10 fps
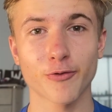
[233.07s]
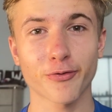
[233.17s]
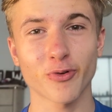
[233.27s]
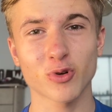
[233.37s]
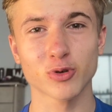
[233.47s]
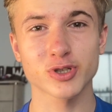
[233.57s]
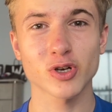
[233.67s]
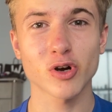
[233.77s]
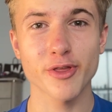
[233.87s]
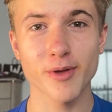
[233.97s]
Focus
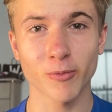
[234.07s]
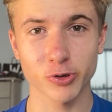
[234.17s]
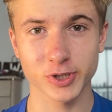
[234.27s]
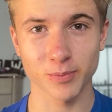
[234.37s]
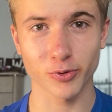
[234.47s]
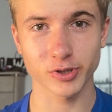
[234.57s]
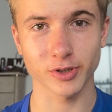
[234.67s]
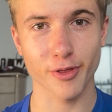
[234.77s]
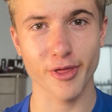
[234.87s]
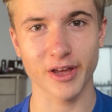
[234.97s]
on the most
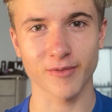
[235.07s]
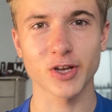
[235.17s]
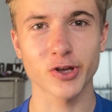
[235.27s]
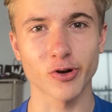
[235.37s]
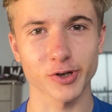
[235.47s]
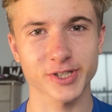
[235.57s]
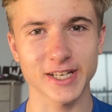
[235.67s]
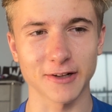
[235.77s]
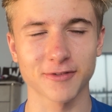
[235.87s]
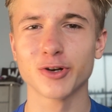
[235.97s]
important thing
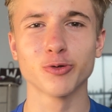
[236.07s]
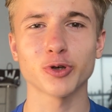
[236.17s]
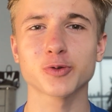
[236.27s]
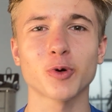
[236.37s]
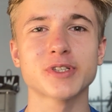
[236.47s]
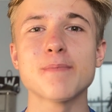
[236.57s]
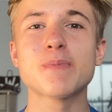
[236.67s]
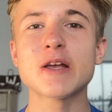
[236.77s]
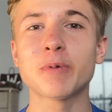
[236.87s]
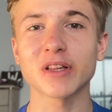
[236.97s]
yourself, not what
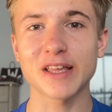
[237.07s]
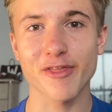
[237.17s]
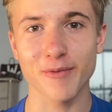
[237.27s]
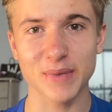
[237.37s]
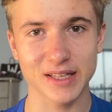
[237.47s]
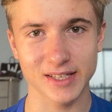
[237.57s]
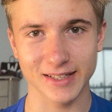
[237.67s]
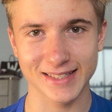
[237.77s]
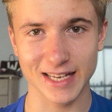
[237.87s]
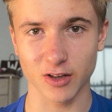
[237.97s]
people in the media
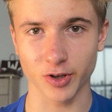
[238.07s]
tell